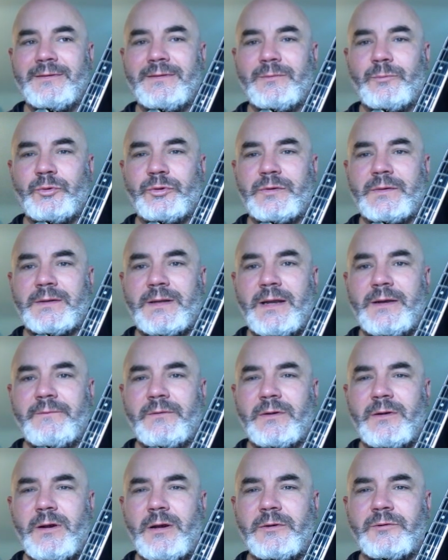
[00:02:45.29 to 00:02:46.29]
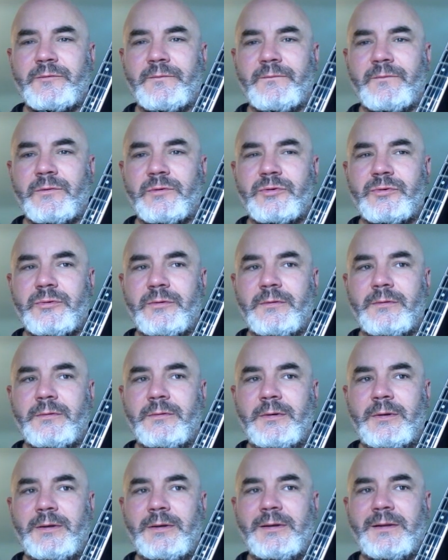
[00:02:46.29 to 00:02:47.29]
which is kind of a controversial
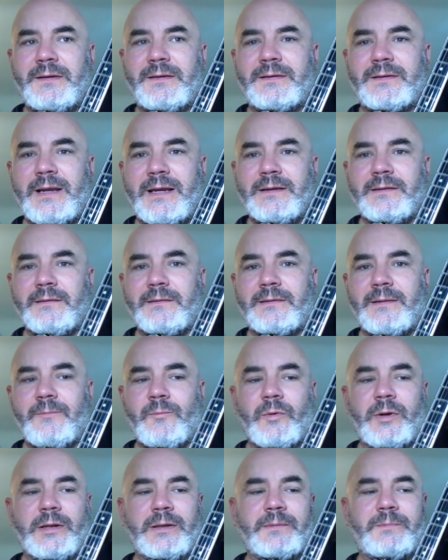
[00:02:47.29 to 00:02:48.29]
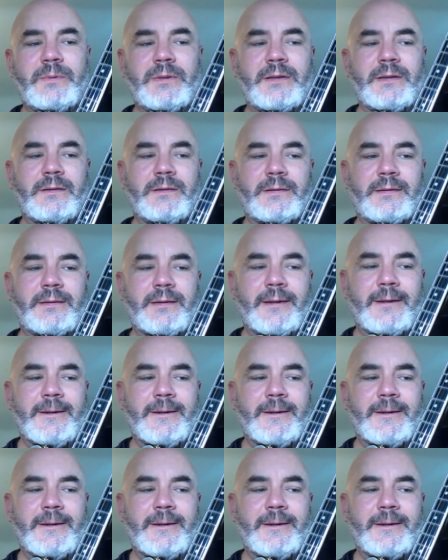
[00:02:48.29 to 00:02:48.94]
site in some ways, because